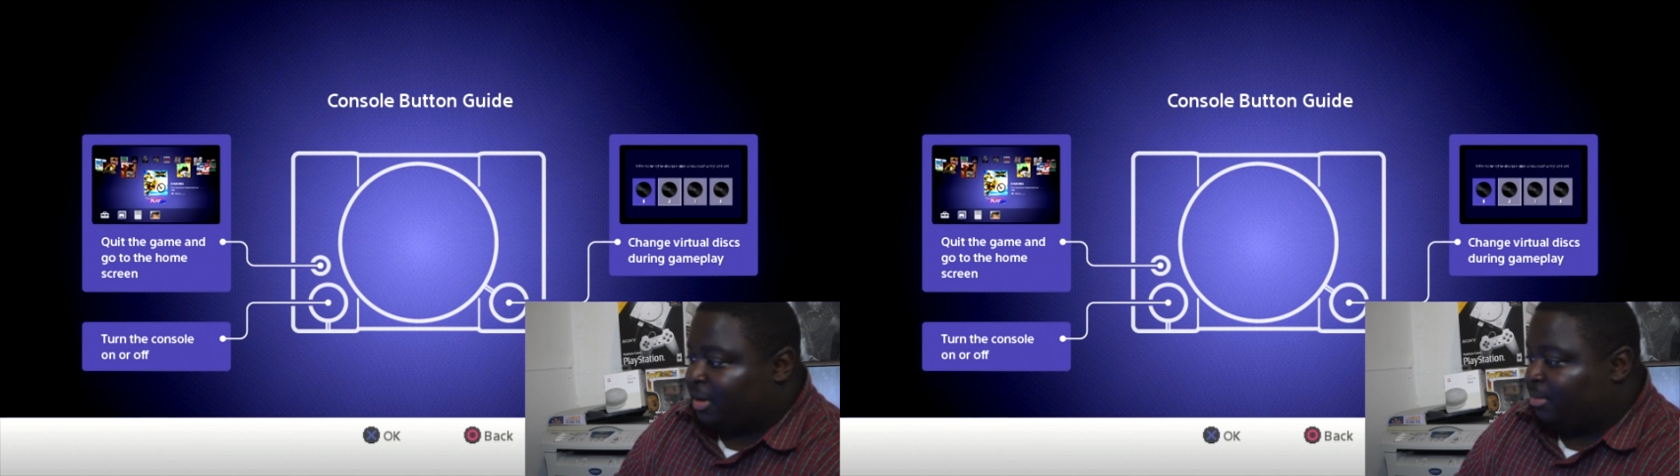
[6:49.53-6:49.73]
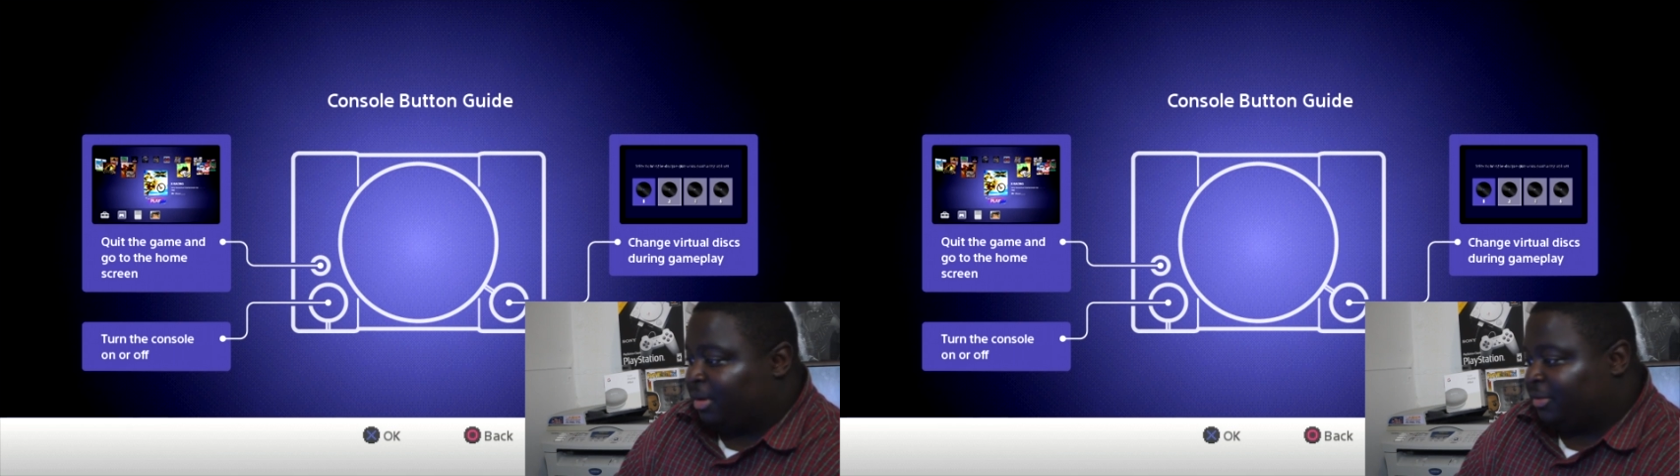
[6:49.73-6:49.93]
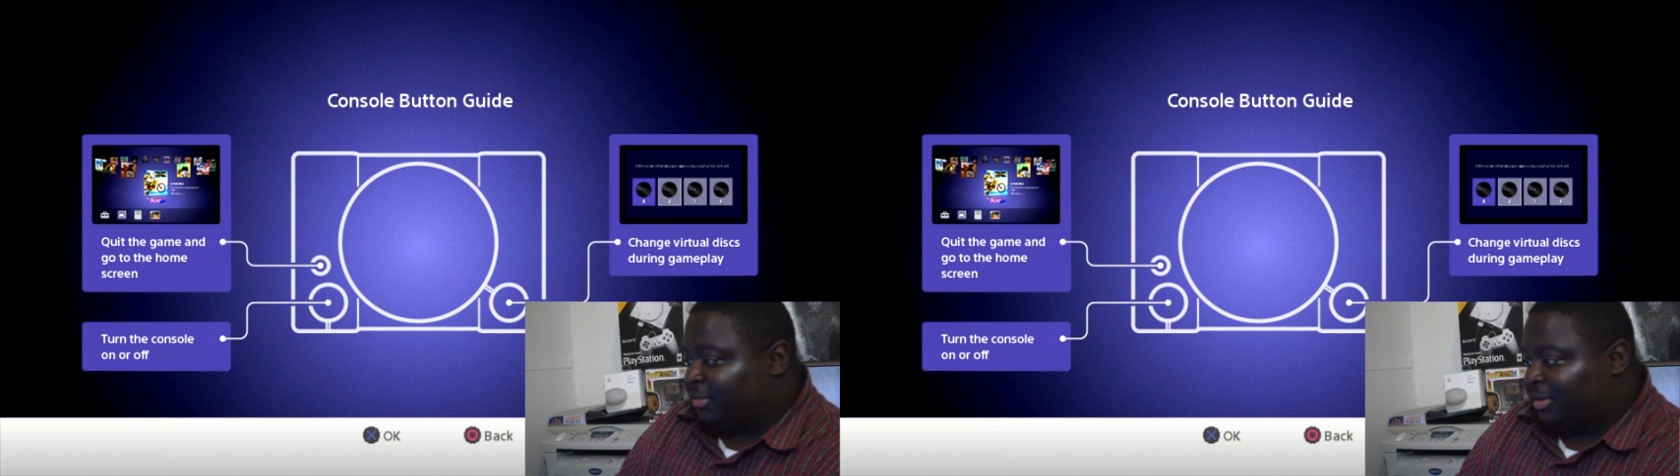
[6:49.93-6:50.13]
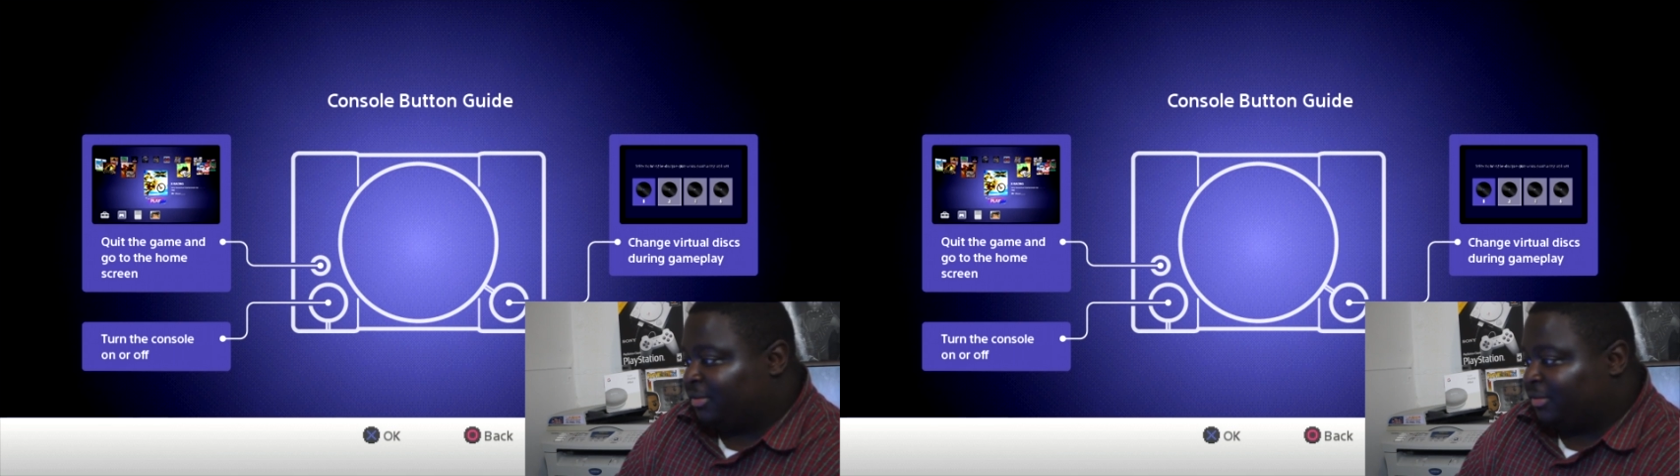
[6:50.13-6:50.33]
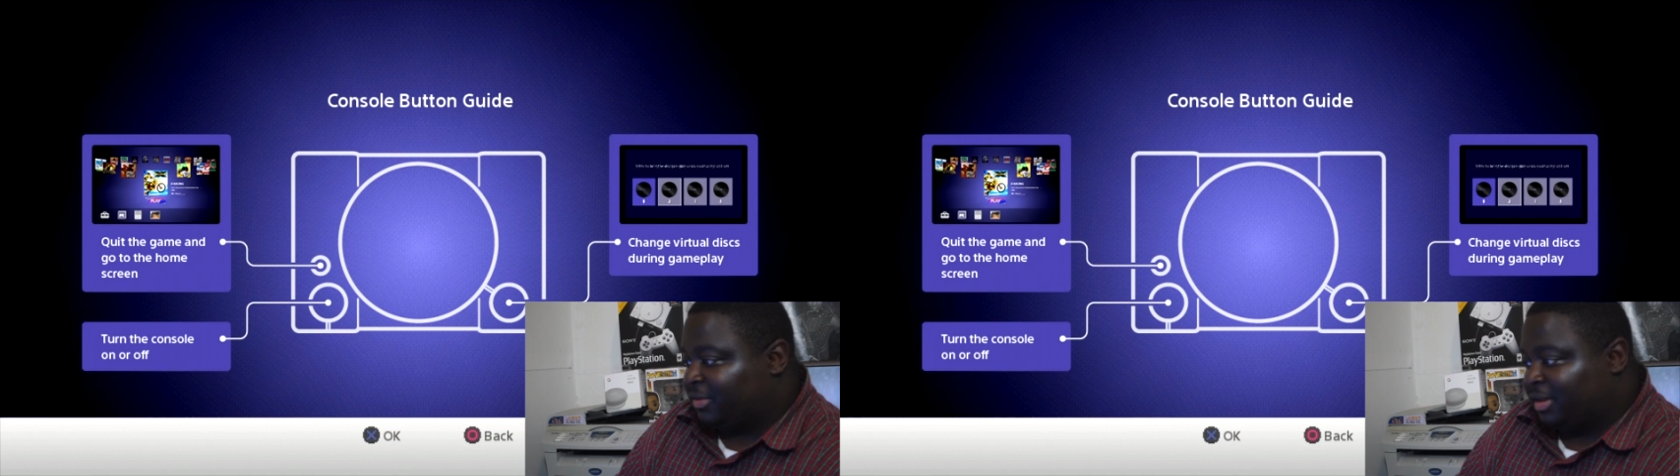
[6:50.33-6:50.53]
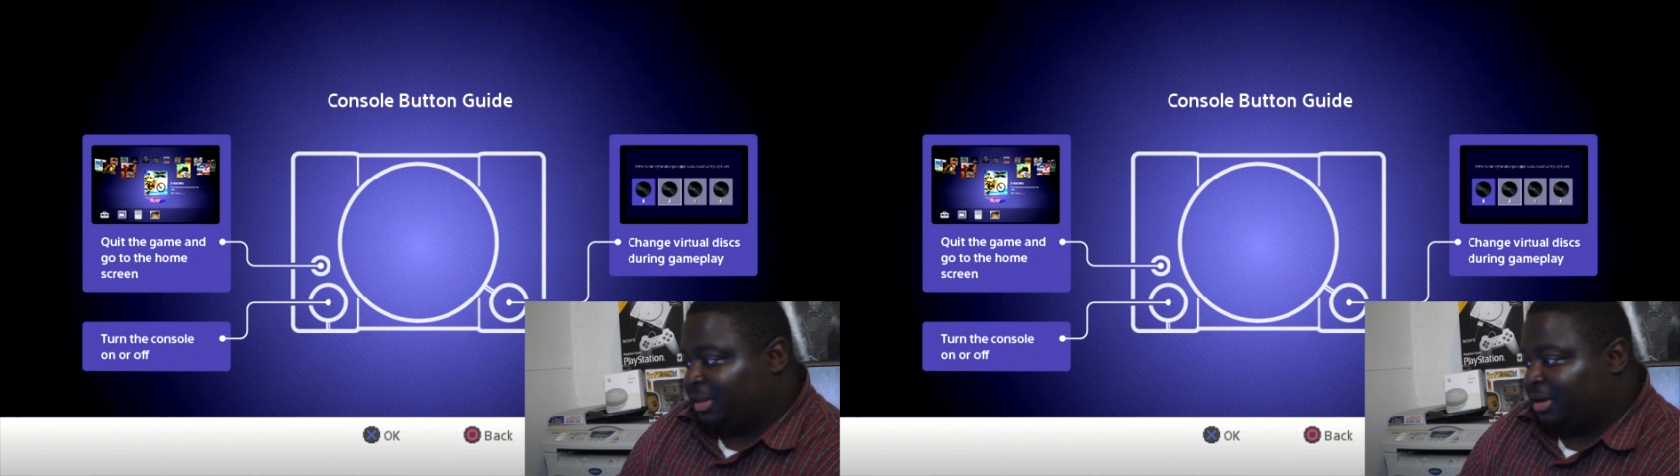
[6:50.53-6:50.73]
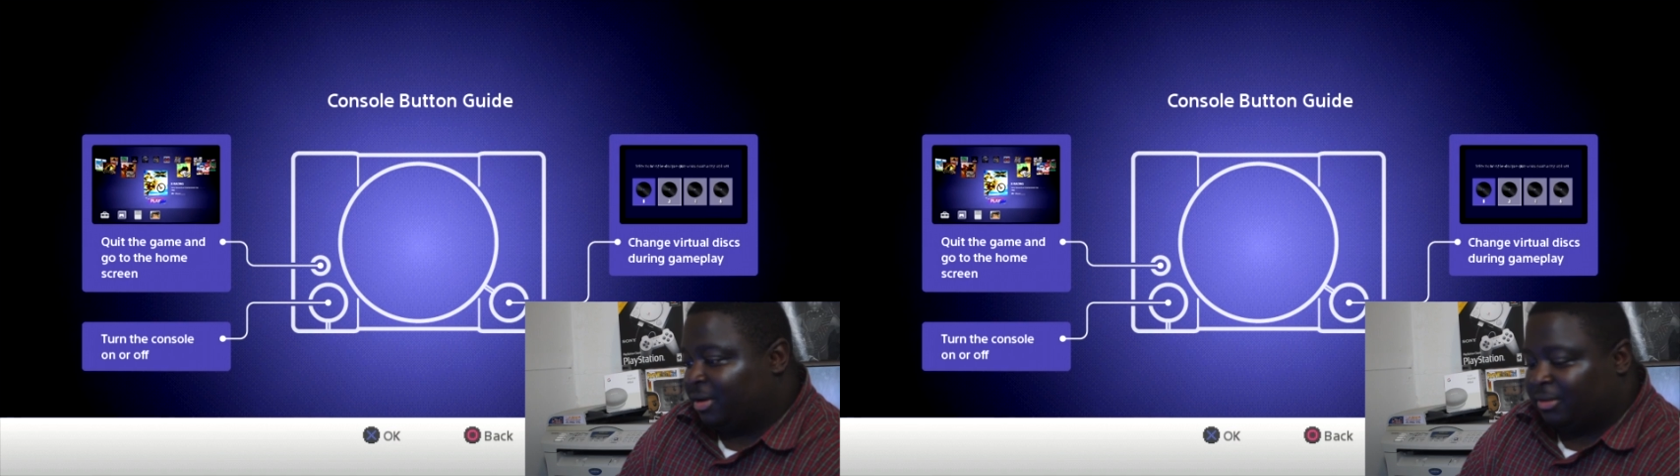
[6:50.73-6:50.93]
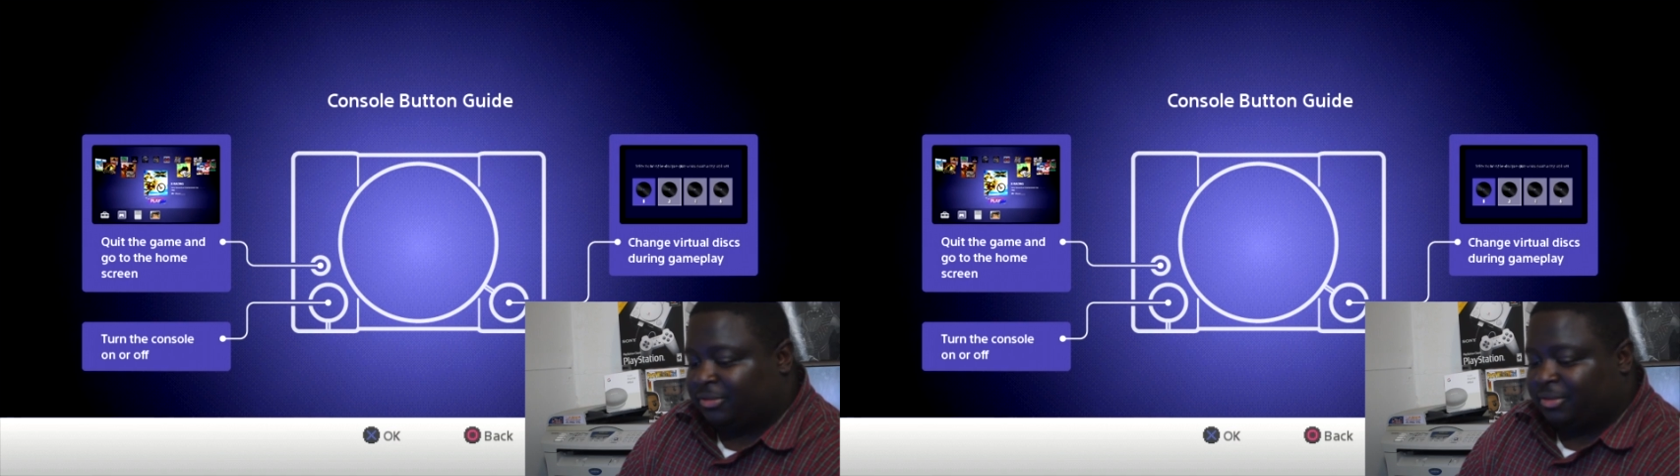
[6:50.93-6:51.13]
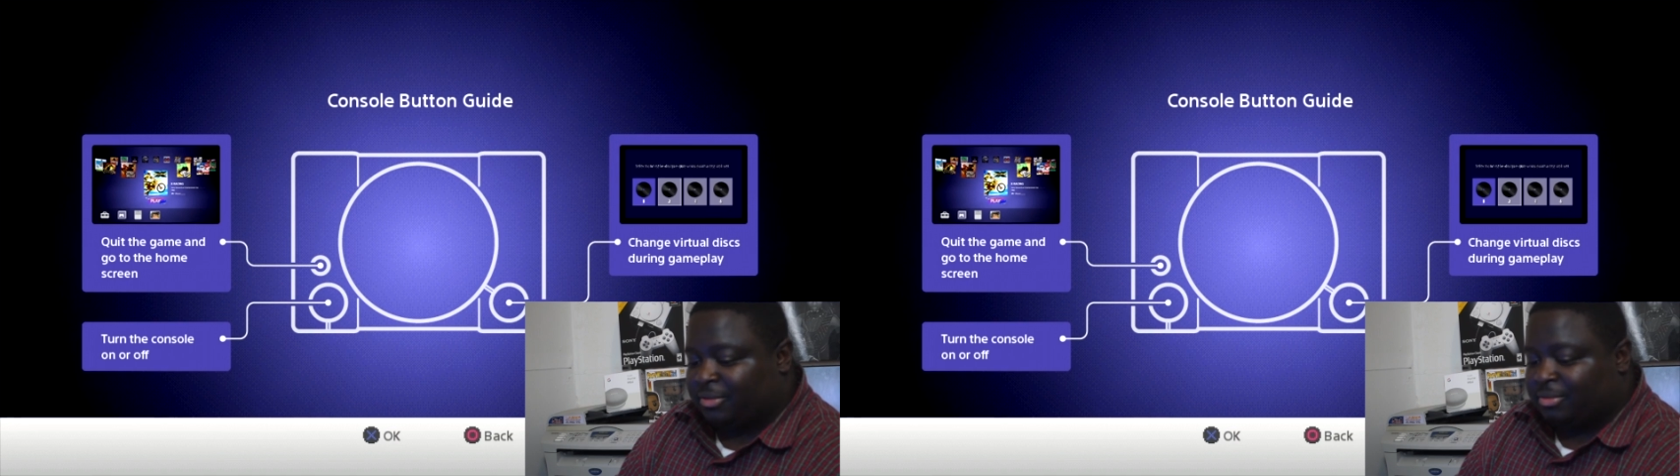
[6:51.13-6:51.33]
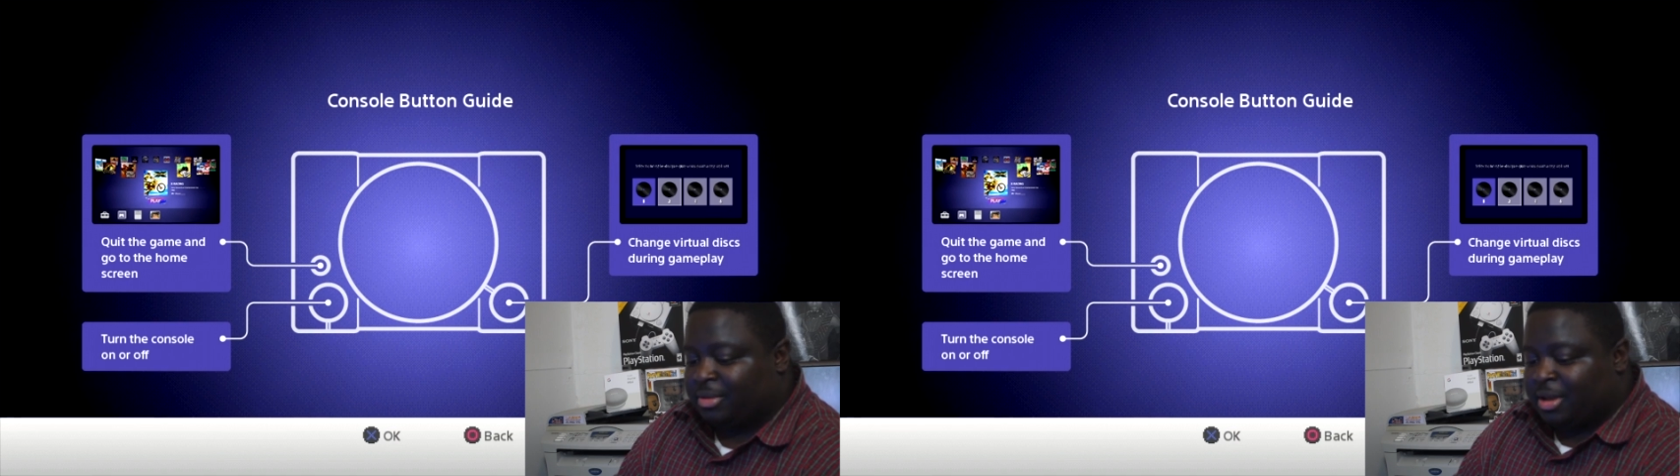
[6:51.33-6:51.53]
That makes sense. And then
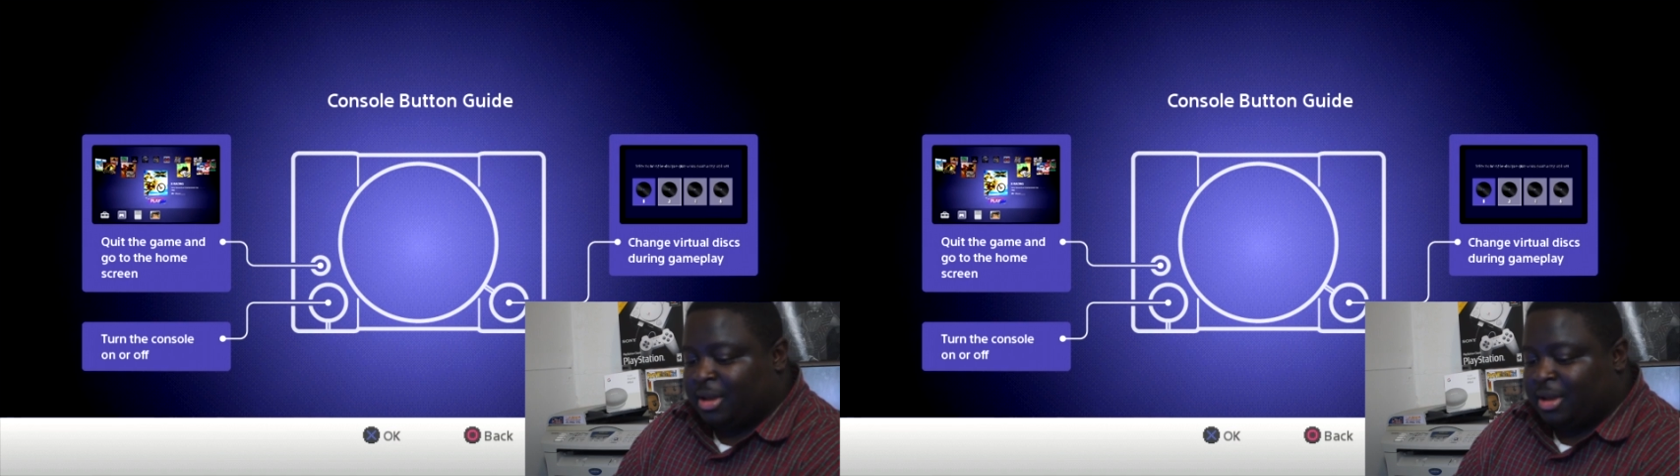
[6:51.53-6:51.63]
also